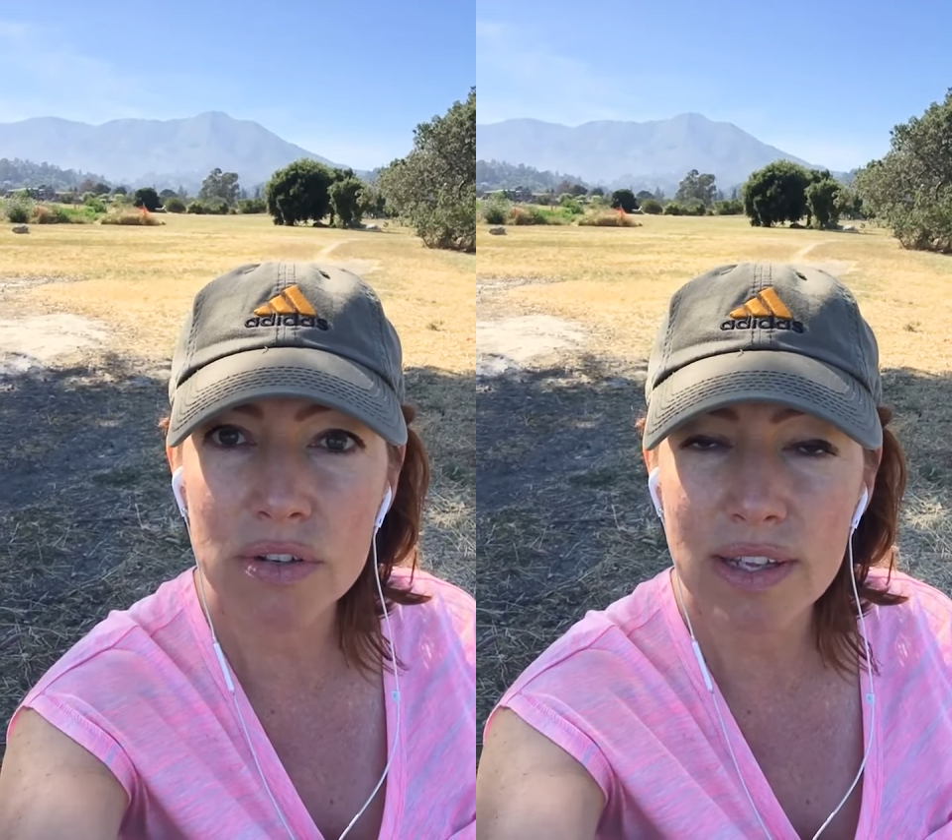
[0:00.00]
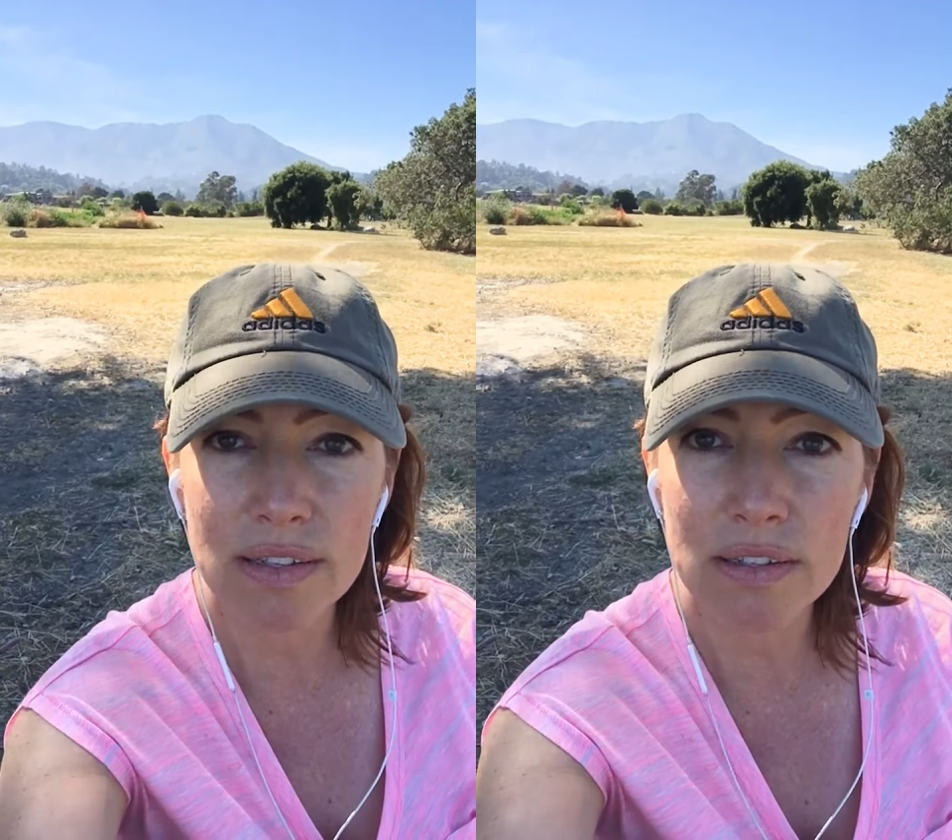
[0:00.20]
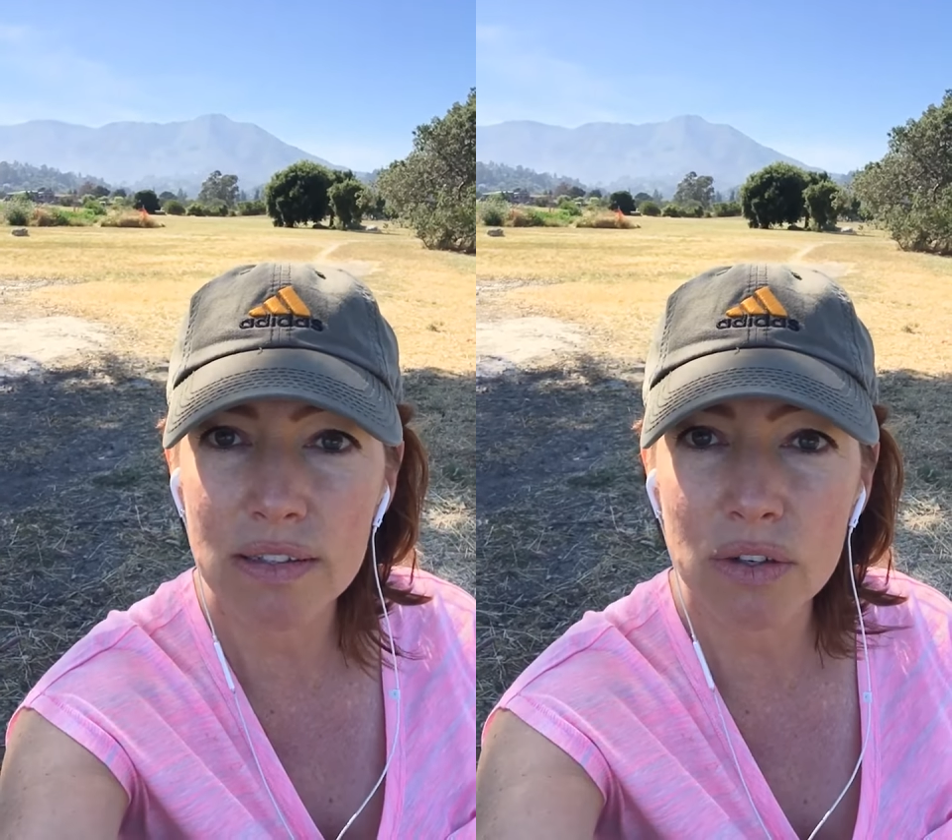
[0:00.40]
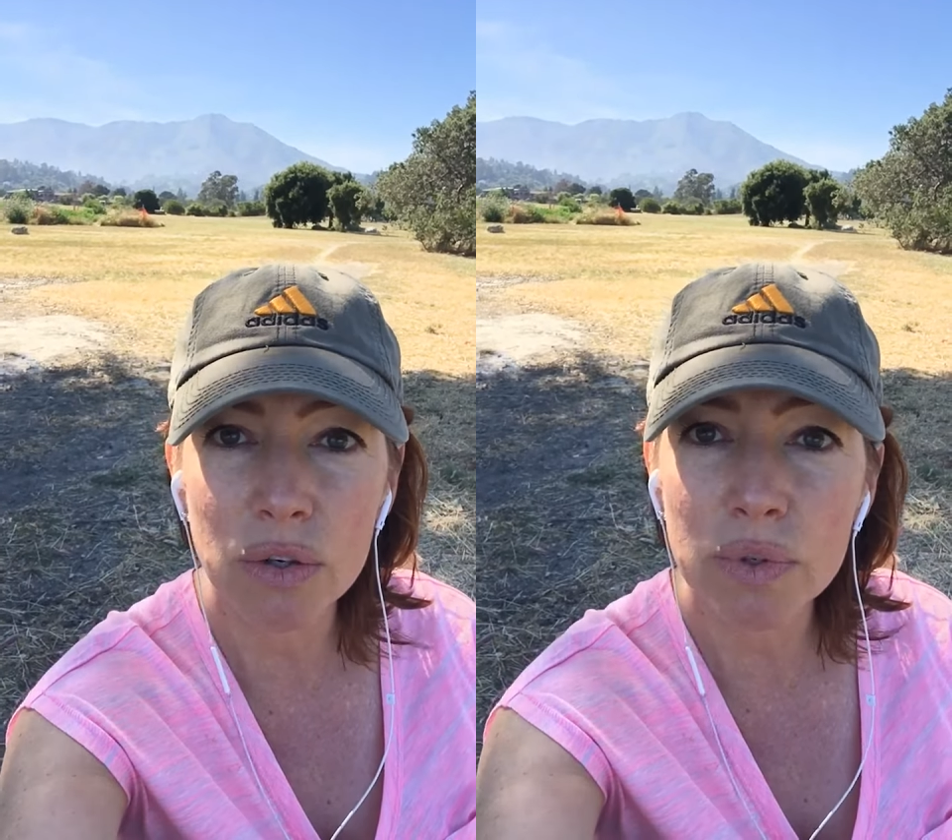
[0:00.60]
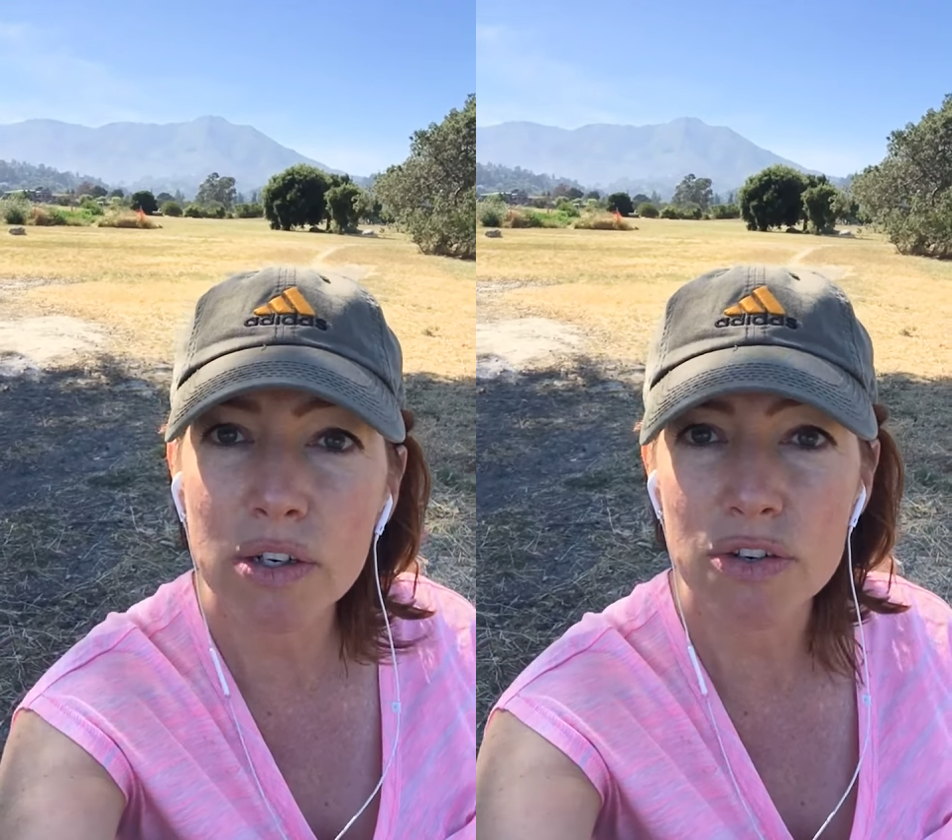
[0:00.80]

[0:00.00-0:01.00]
this career